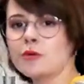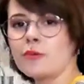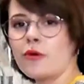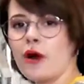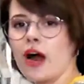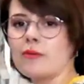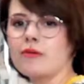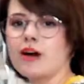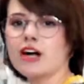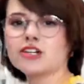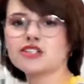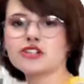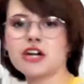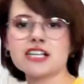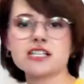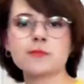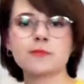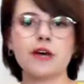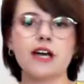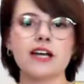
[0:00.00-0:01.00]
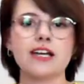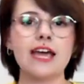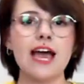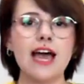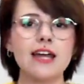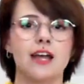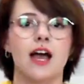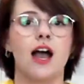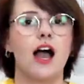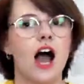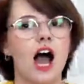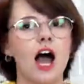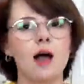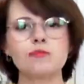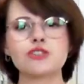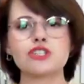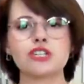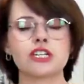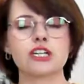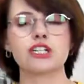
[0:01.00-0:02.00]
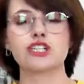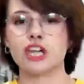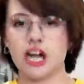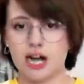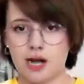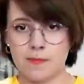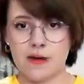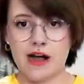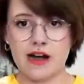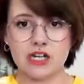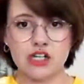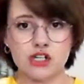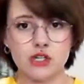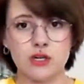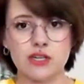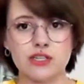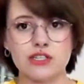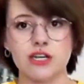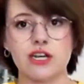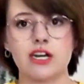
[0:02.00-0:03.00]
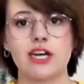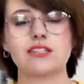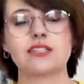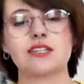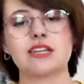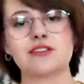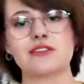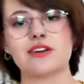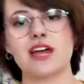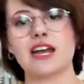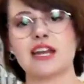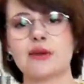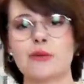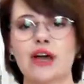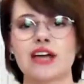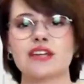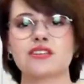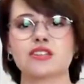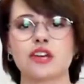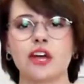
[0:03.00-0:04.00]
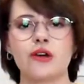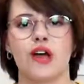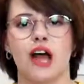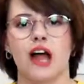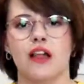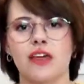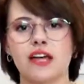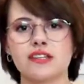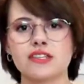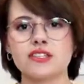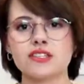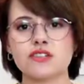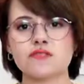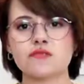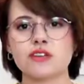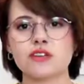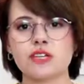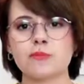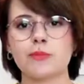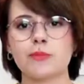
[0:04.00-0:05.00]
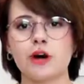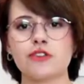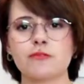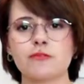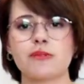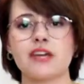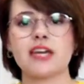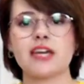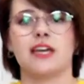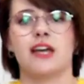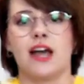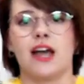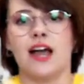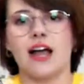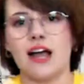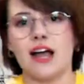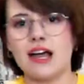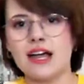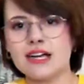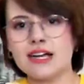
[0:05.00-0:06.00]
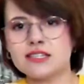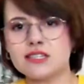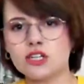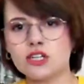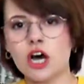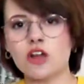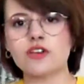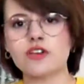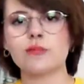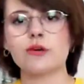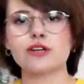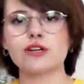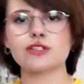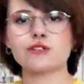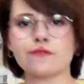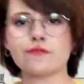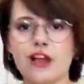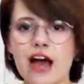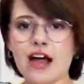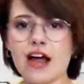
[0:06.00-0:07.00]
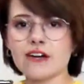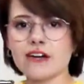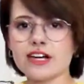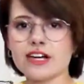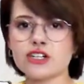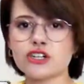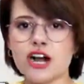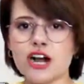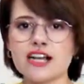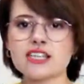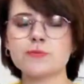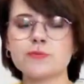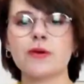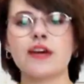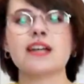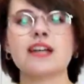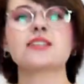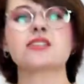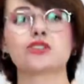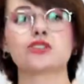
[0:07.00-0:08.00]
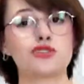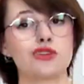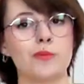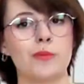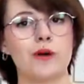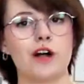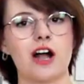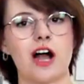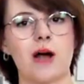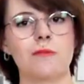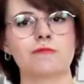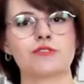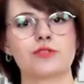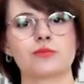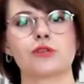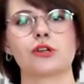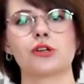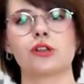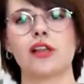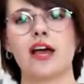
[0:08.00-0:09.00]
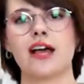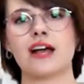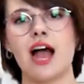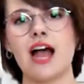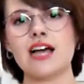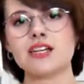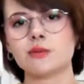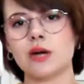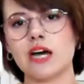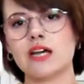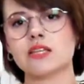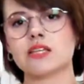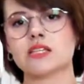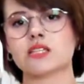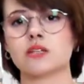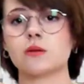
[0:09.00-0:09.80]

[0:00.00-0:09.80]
the Primark dress, but again, I'm just going to chuck a pair of shorts on underneath it anyway, so that doesn't really bother me. It's not the most flattering dress, but it's super comfortable. Like, I'd wear this